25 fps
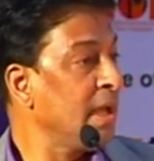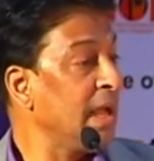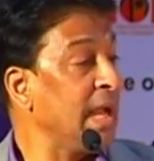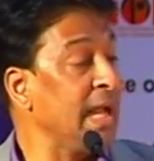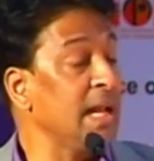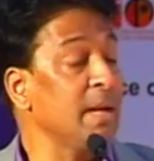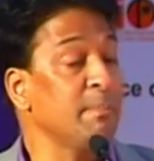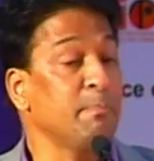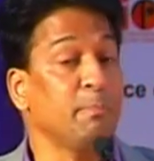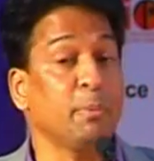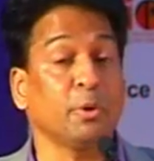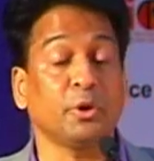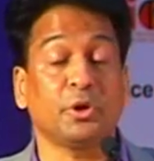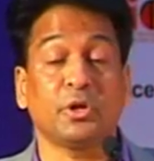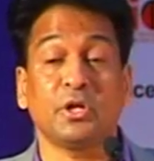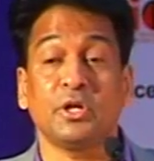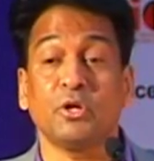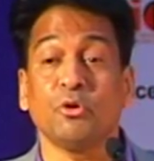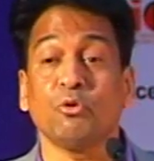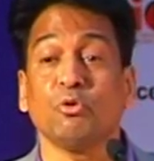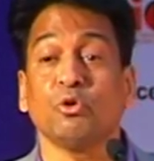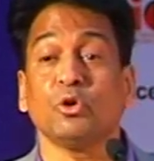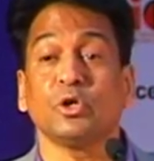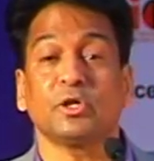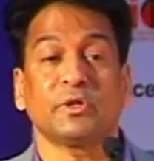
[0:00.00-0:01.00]
Input
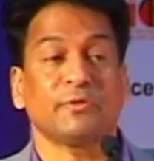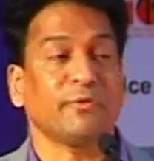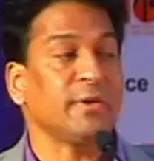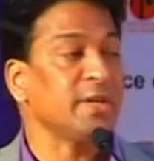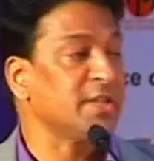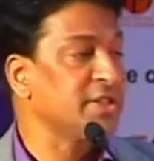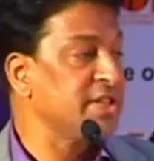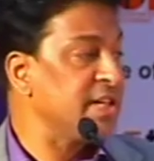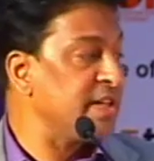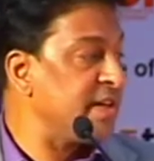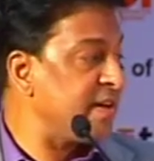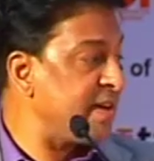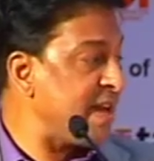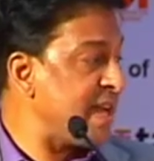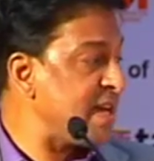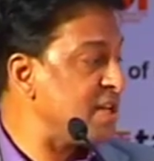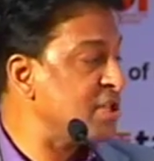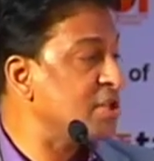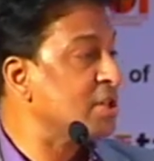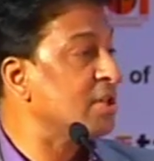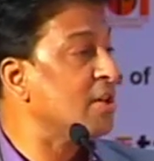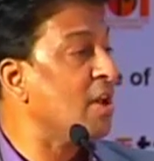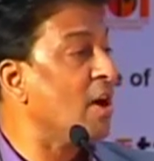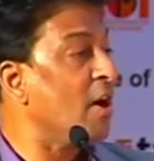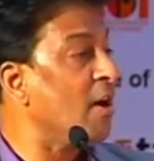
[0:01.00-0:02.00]
used for
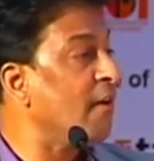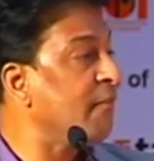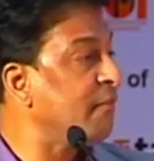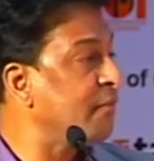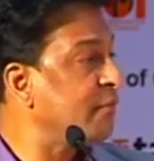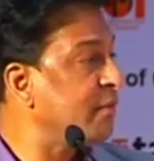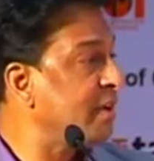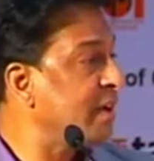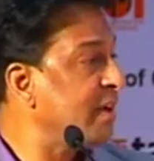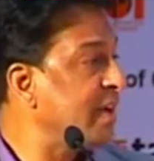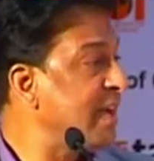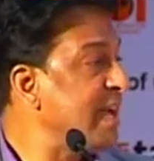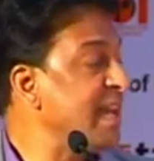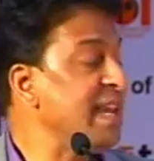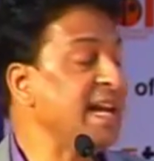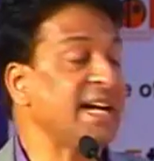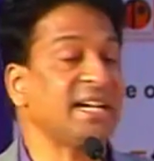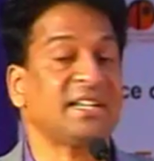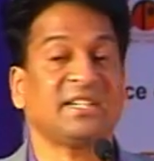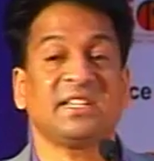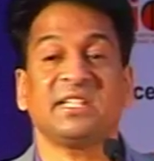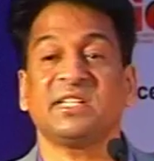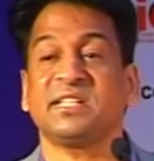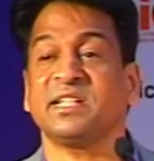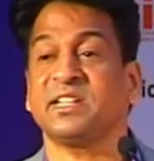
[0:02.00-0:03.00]
generation of
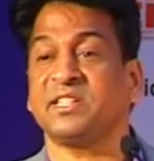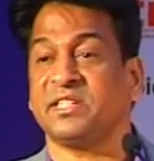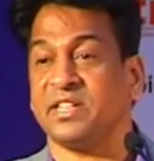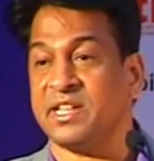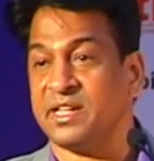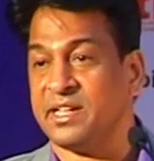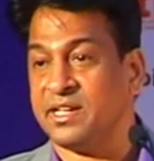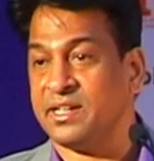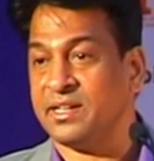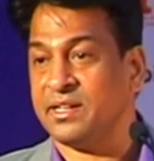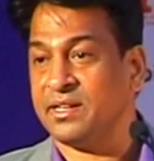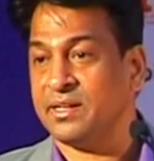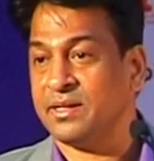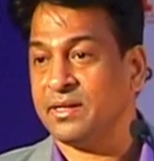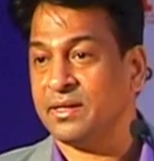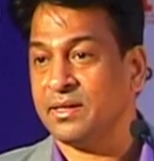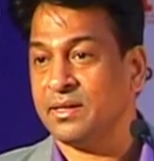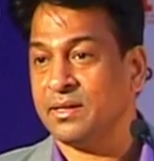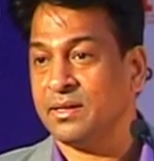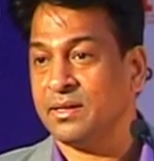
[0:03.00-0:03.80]
electricity.